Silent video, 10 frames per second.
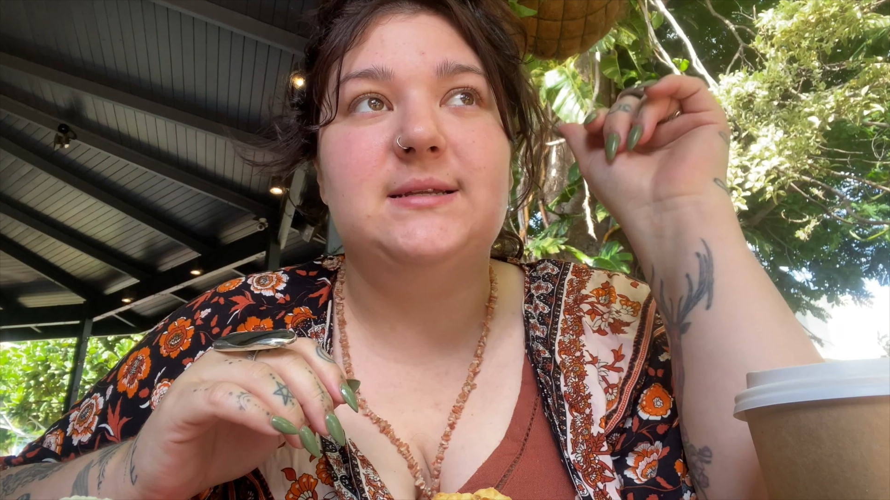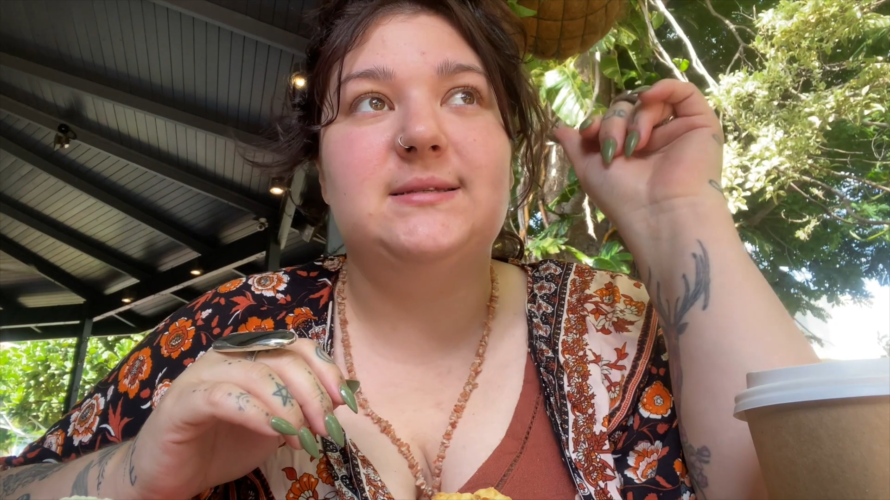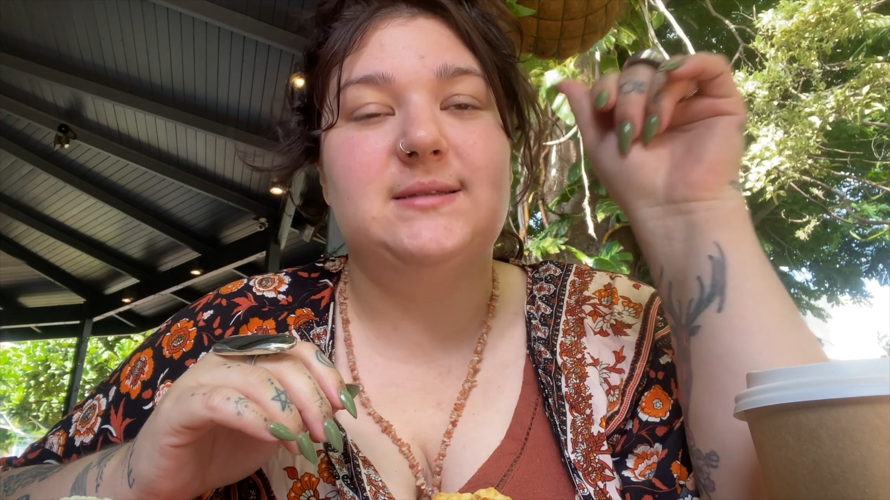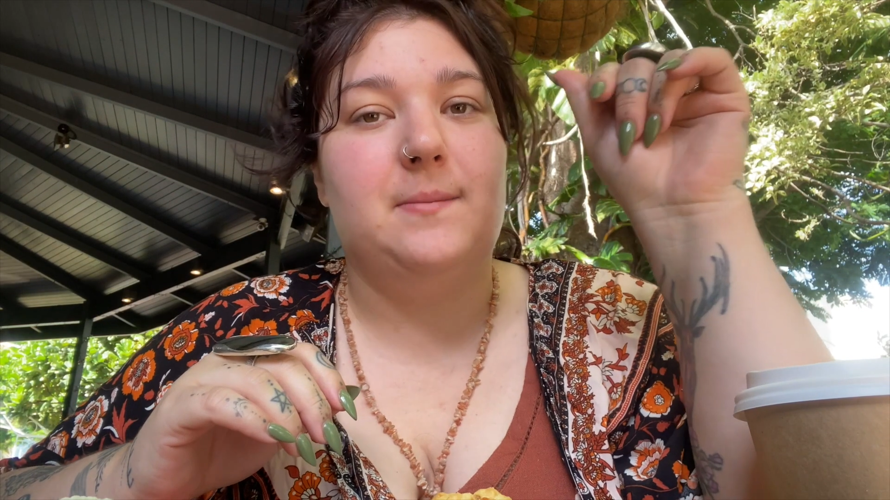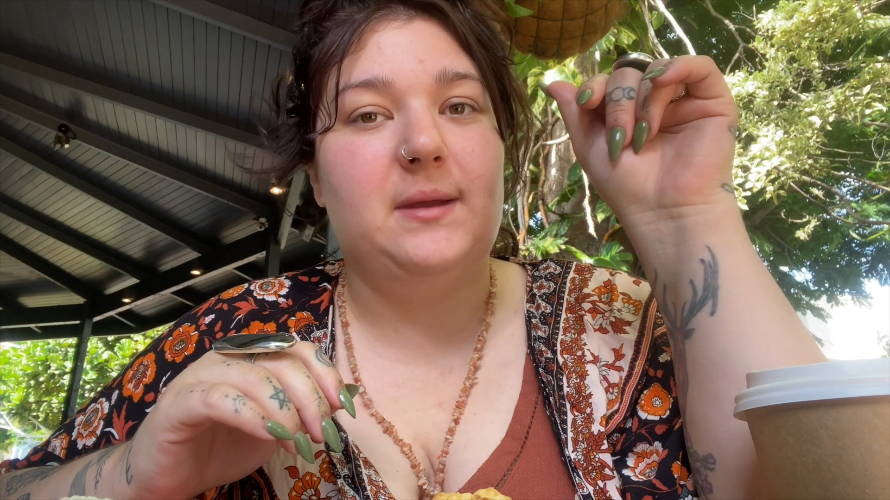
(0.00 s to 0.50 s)

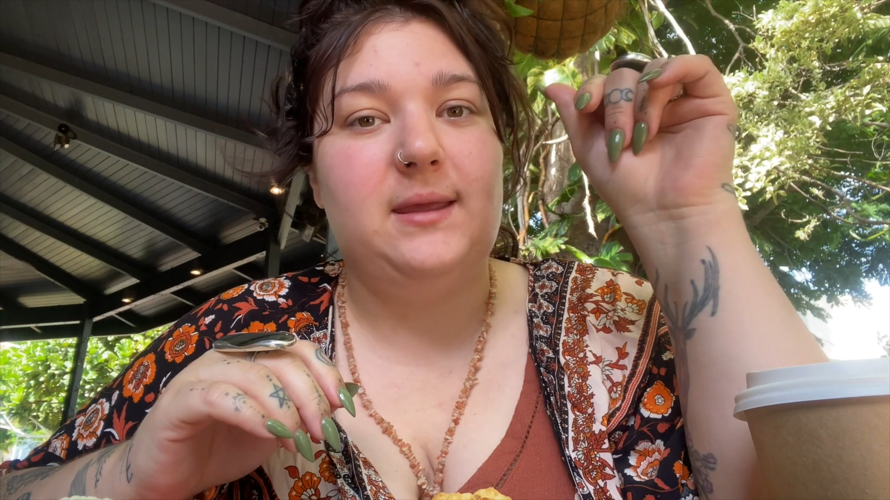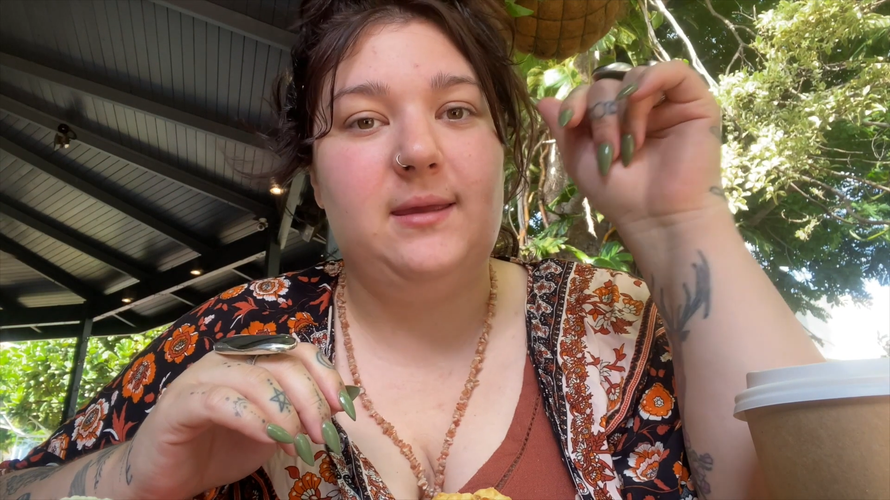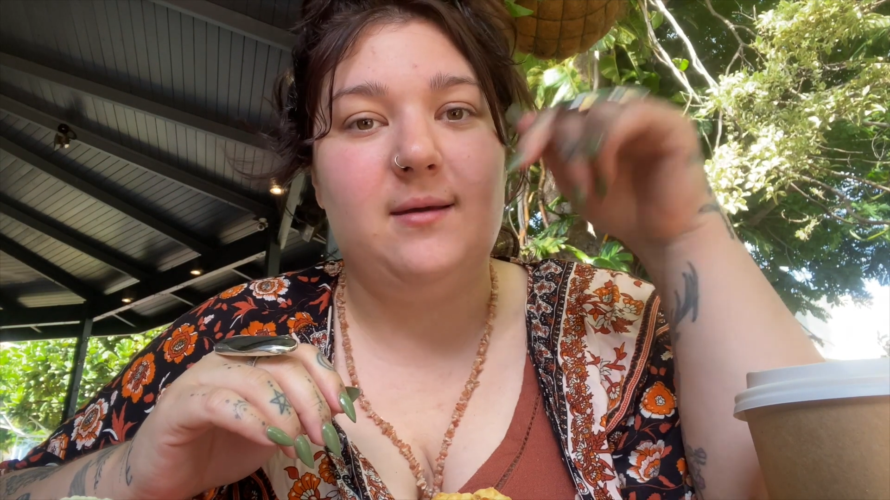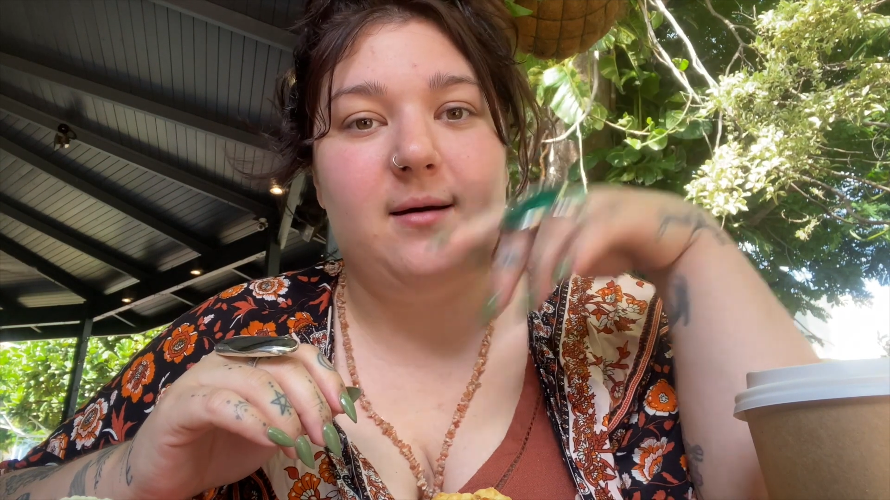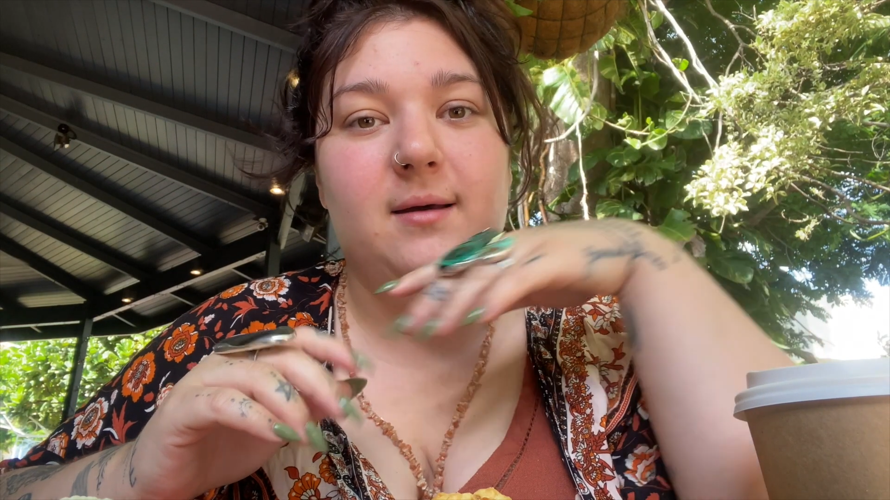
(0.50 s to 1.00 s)
summer
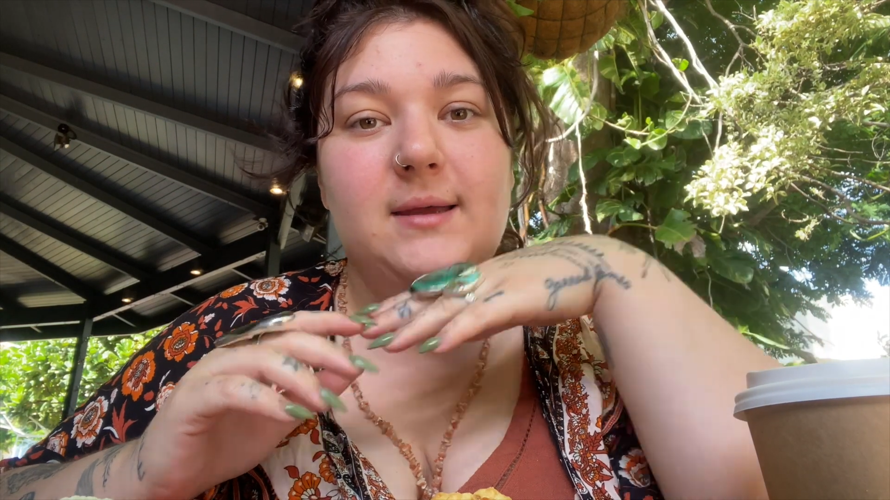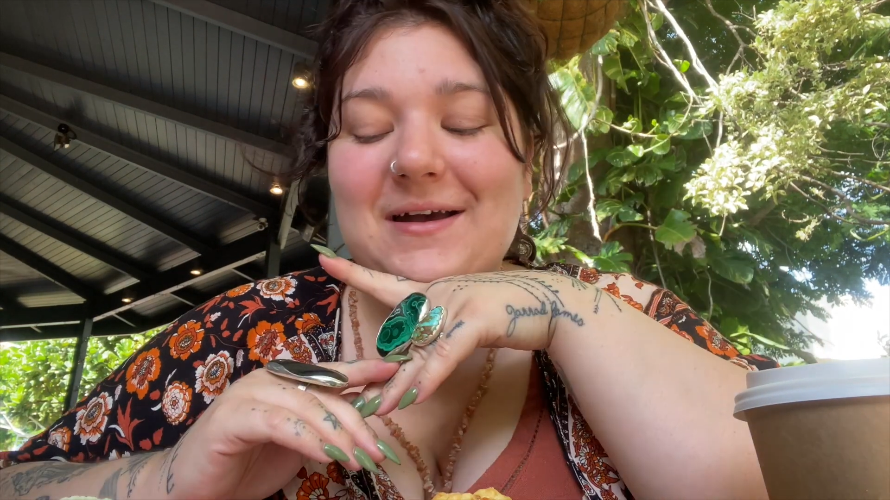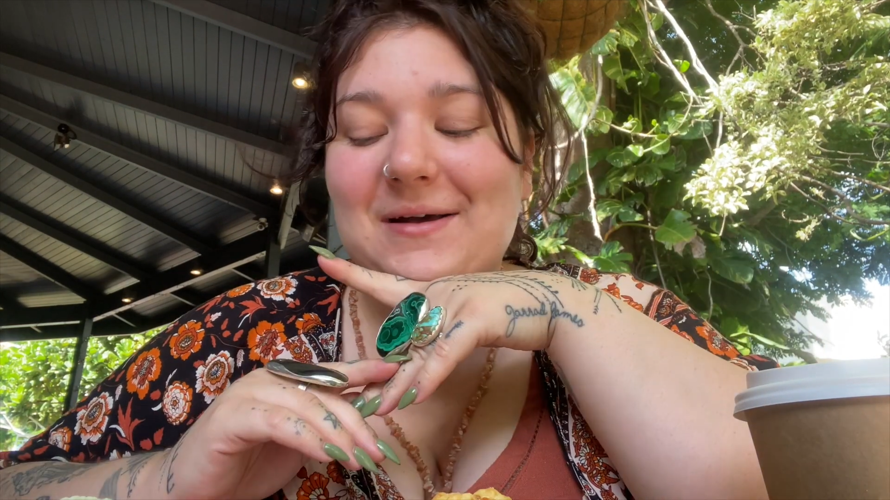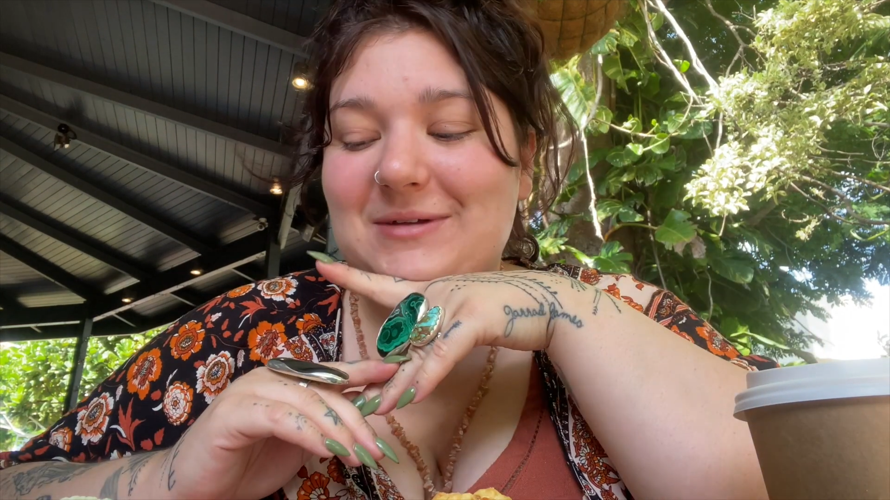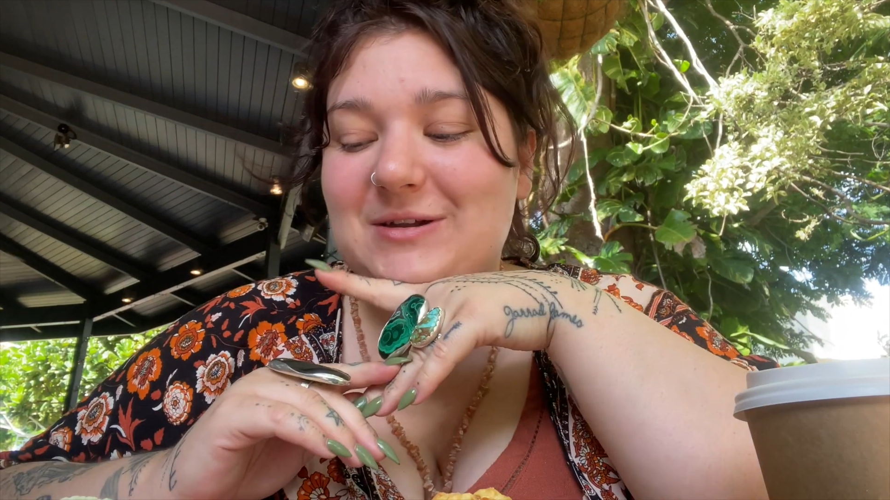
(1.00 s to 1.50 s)
here
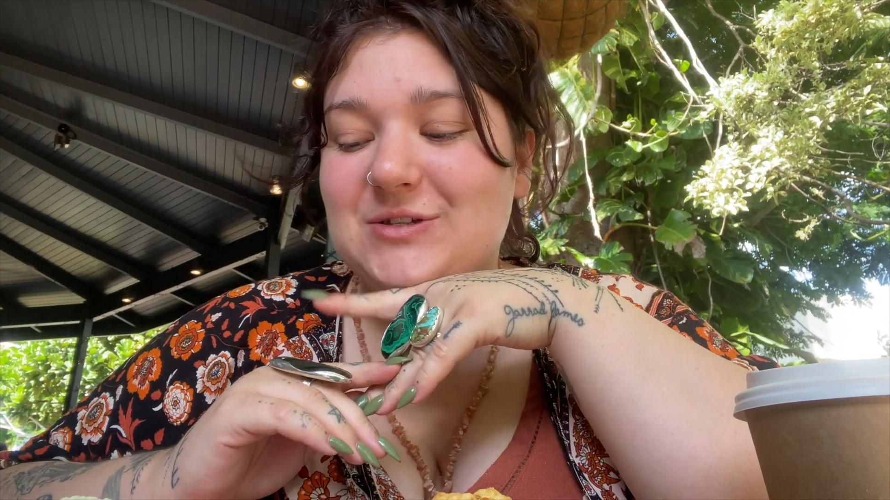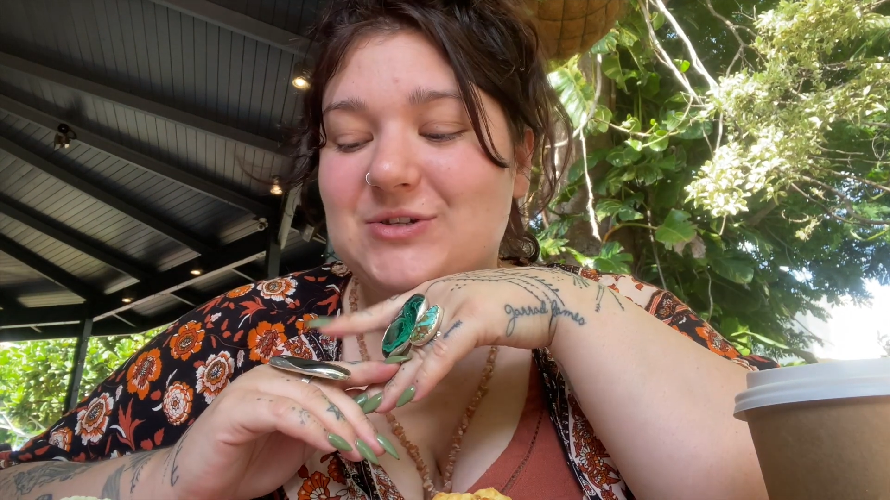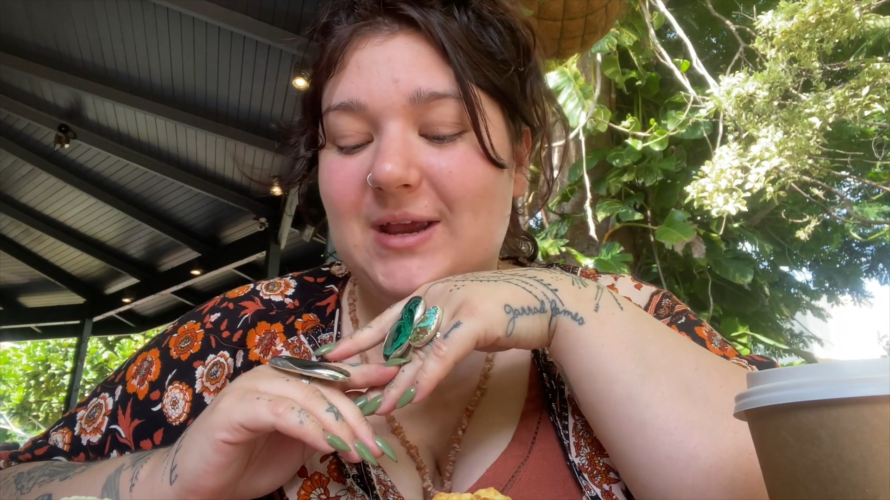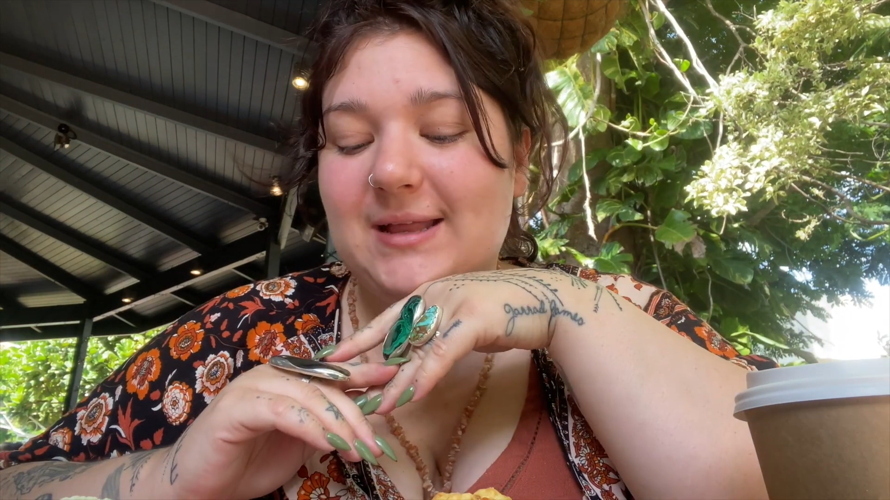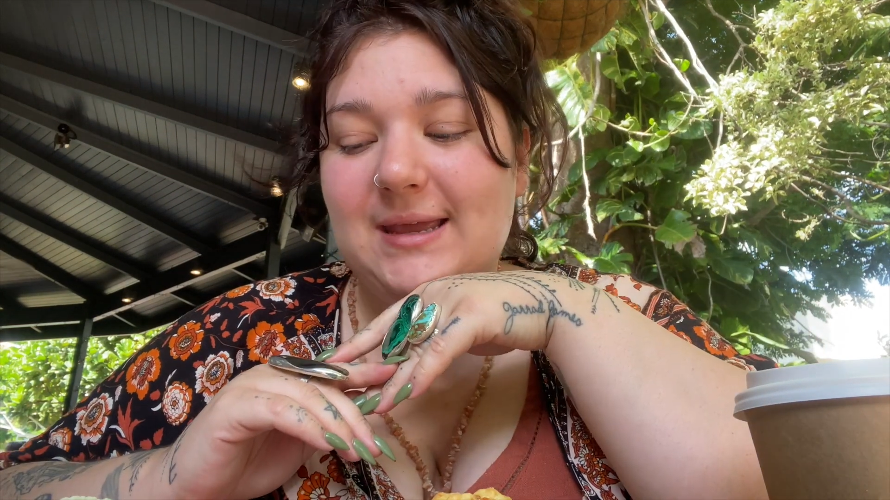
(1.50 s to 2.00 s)
in
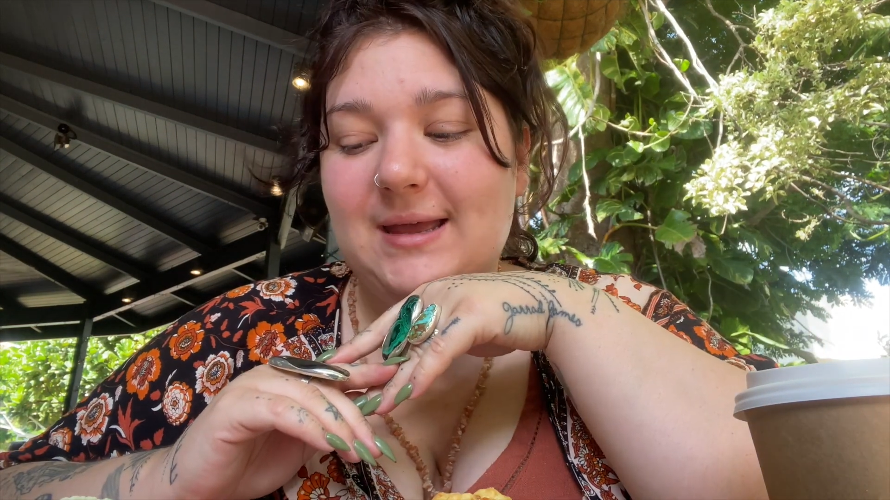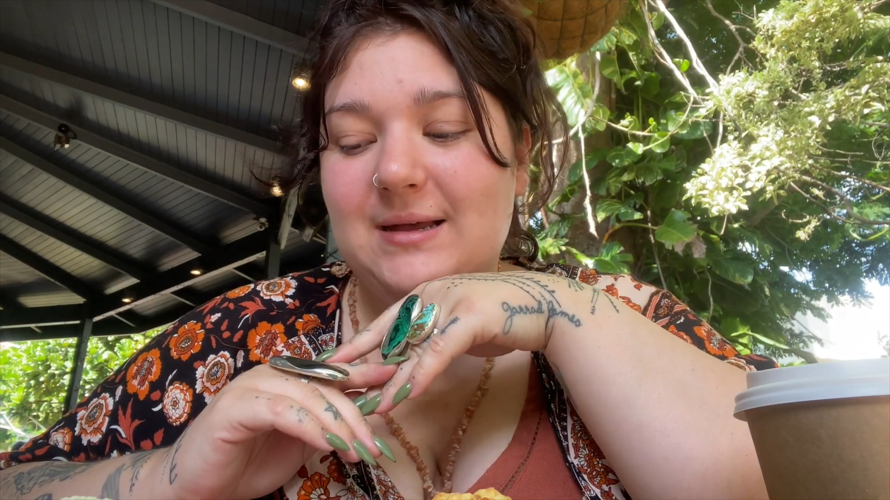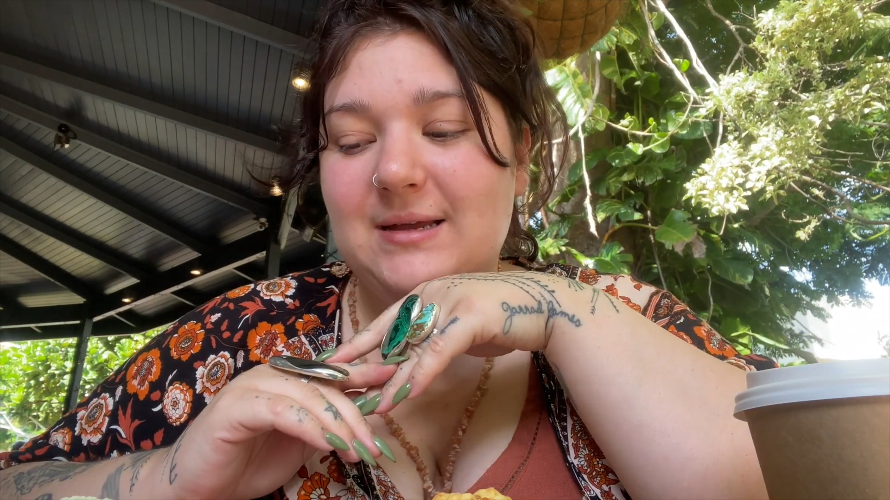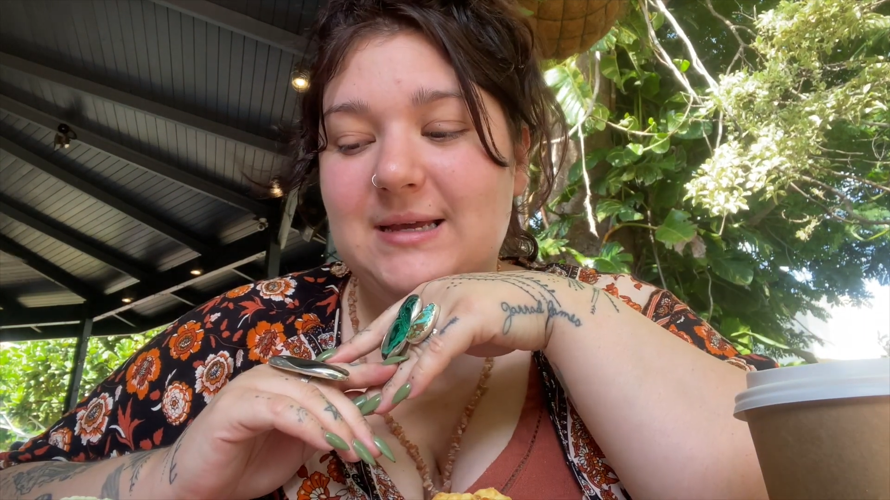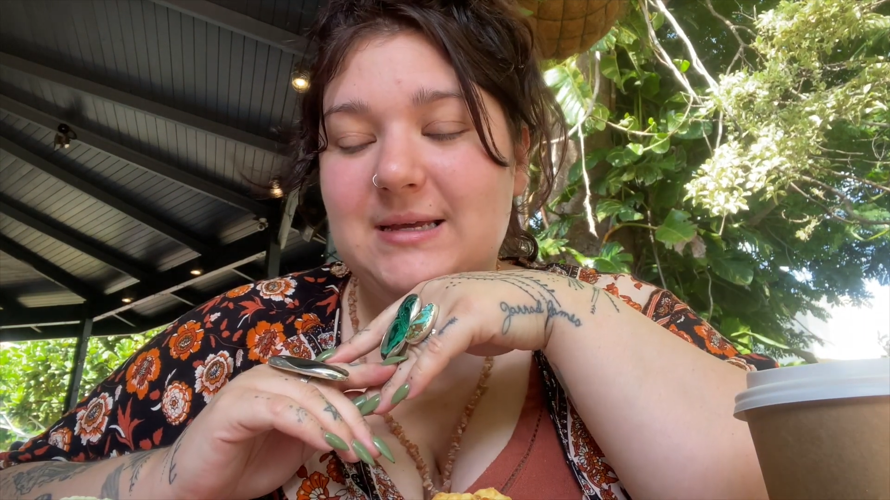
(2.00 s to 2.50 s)
Australia.